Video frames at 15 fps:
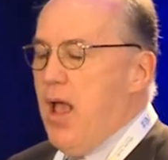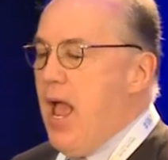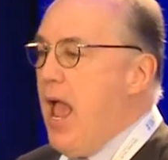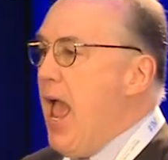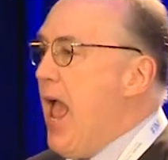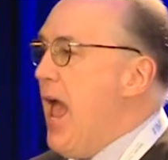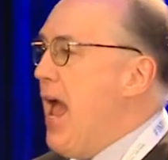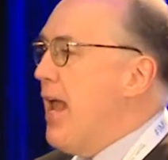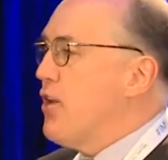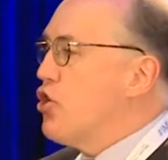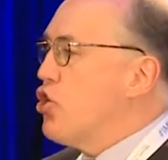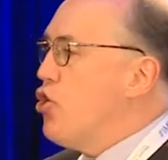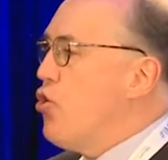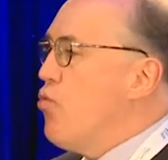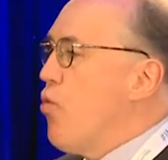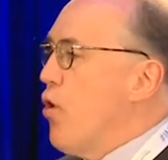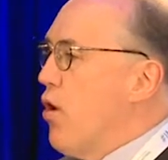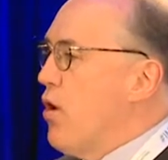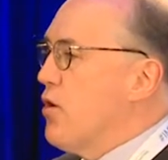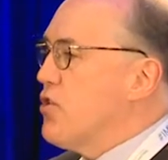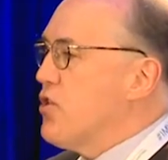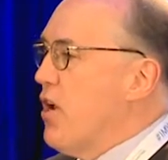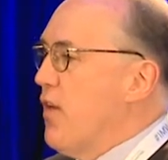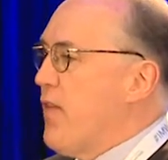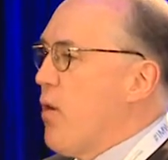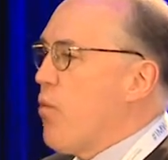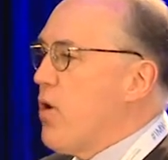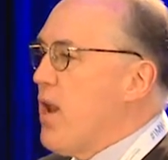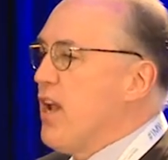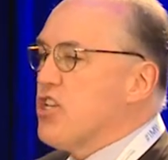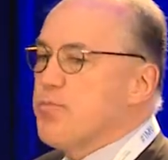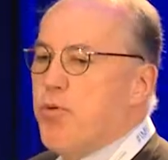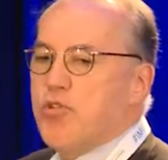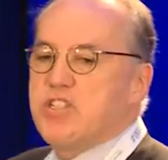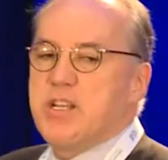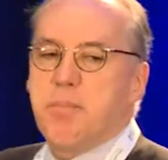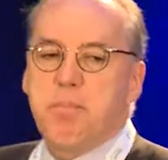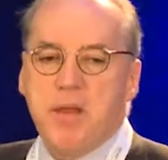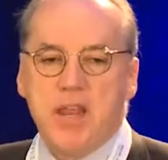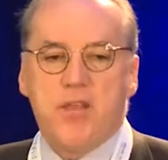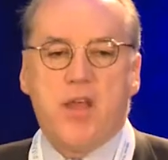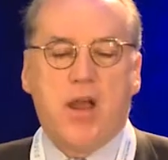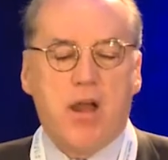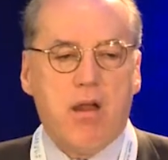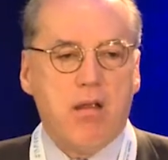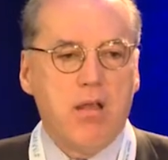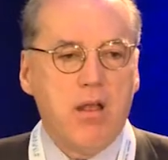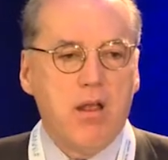had two words that were not supposed to be there.